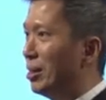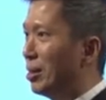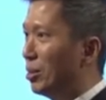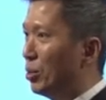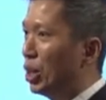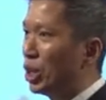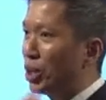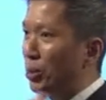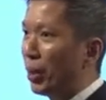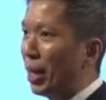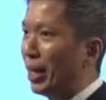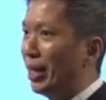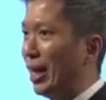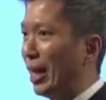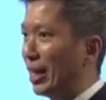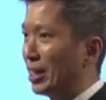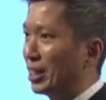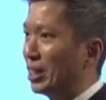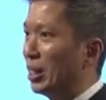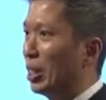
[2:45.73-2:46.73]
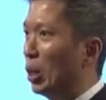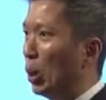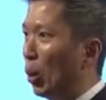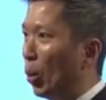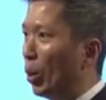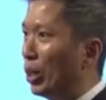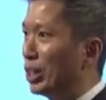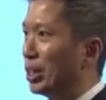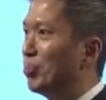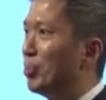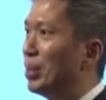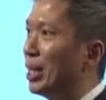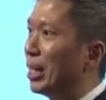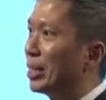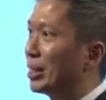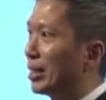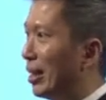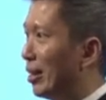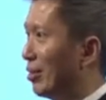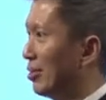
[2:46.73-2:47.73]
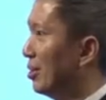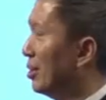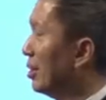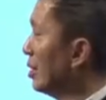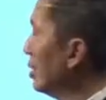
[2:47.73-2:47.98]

which one has the lowest PSF.